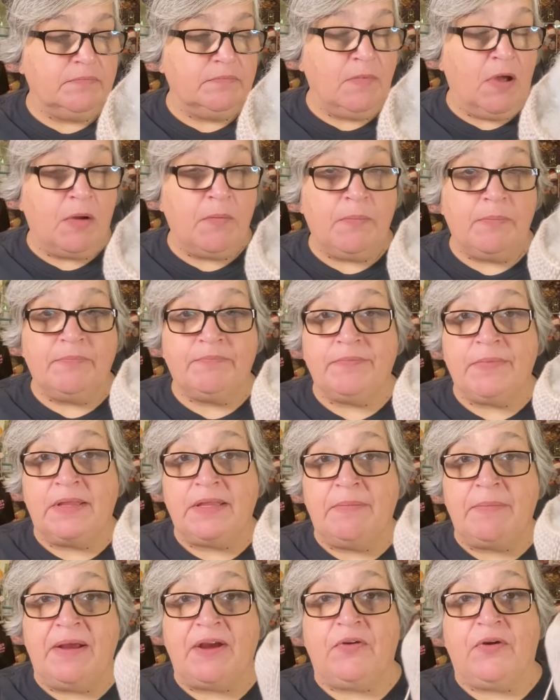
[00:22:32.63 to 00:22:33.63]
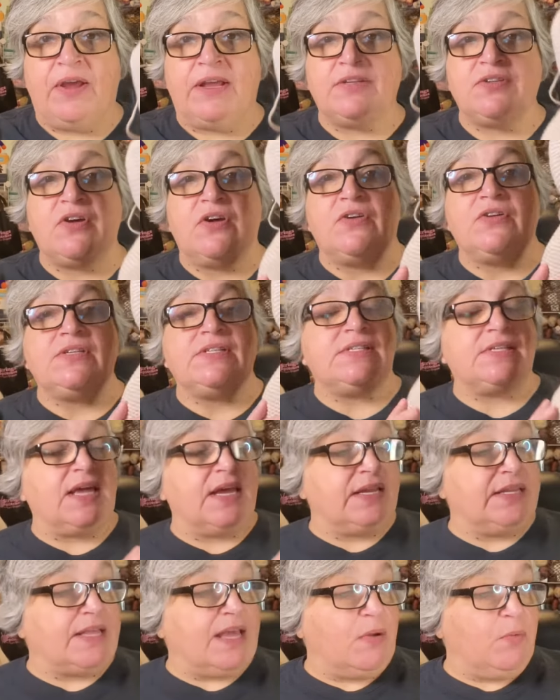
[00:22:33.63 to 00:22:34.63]
I'll let my granddaughter
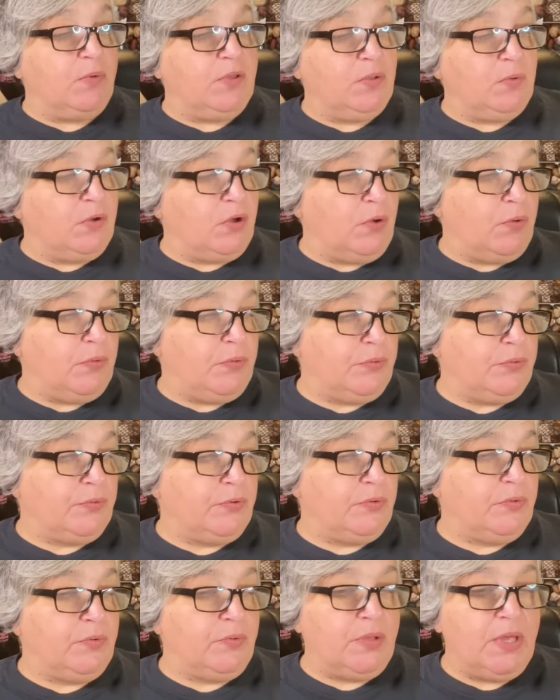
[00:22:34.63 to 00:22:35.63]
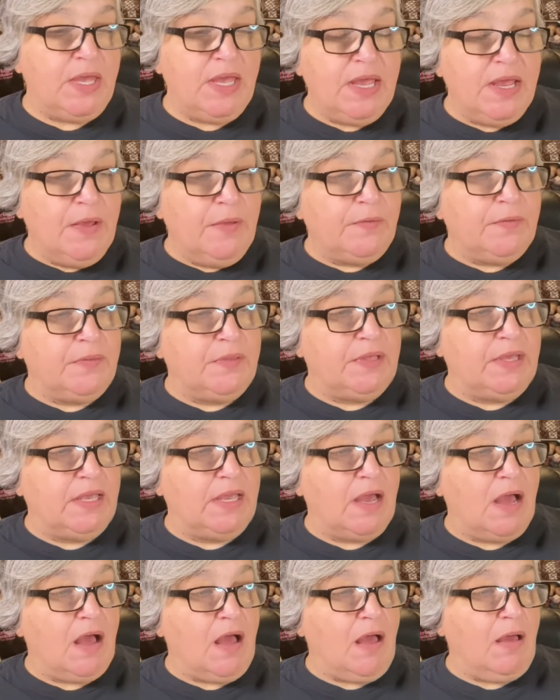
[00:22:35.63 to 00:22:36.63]
decide that. We'll go through
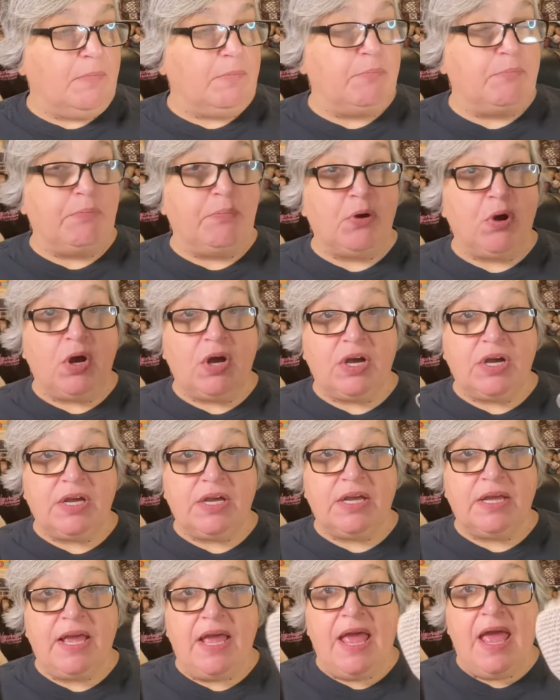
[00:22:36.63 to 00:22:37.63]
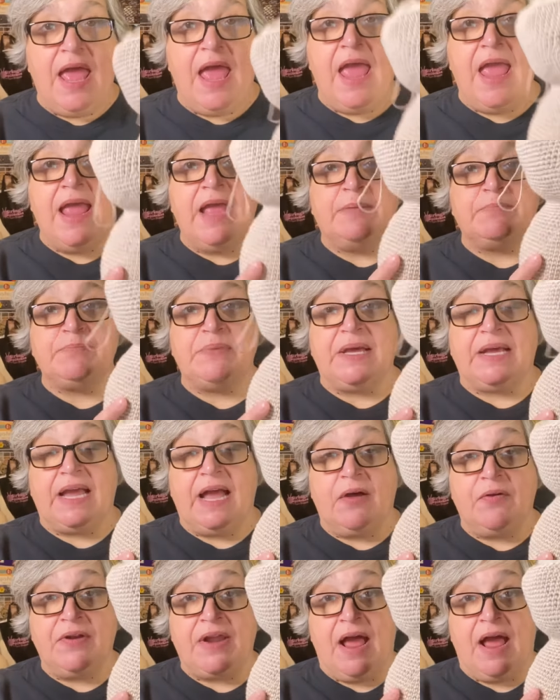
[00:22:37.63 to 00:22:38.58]
the book and pick out an